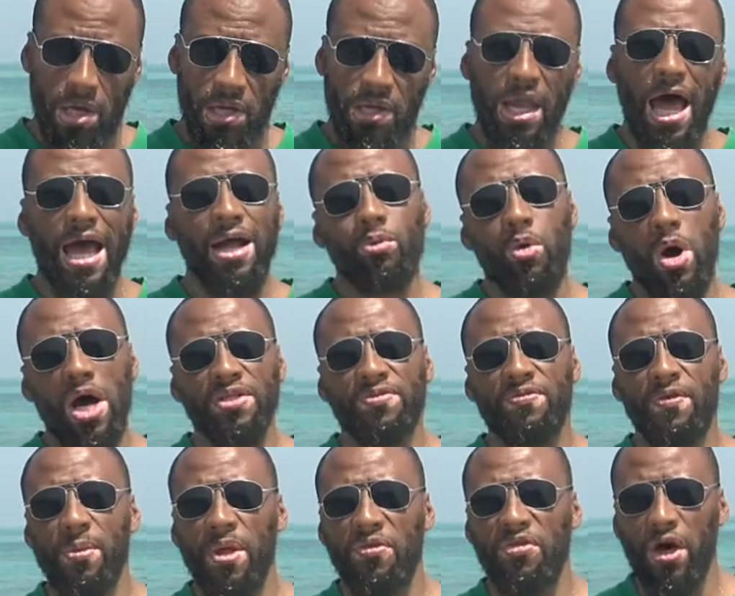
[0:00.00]
Likewise
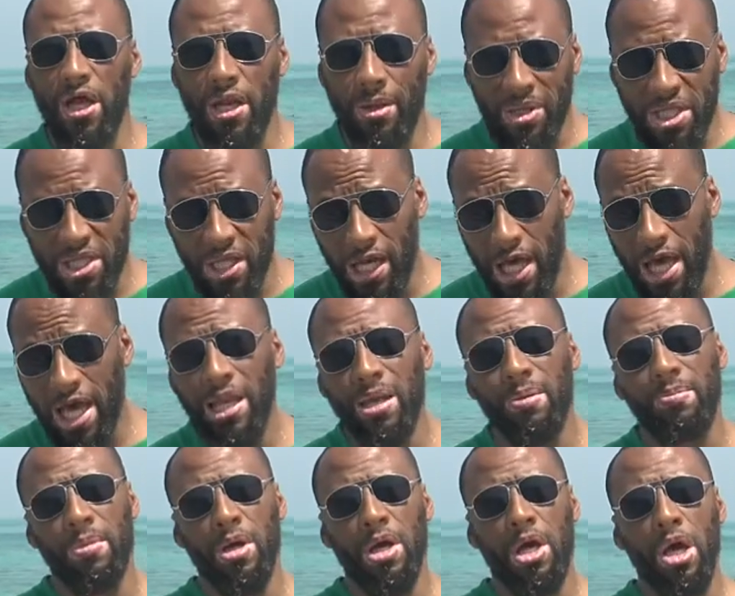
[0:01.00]
from the talabat
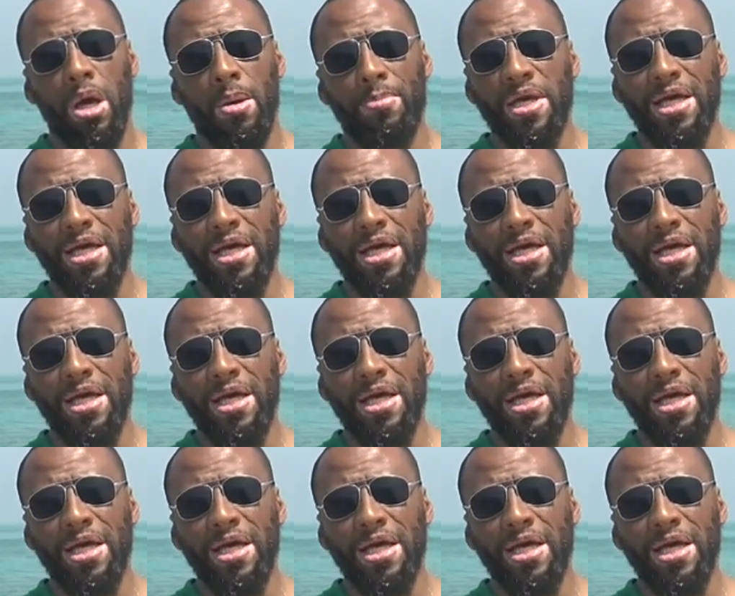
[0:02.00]
al-ilm,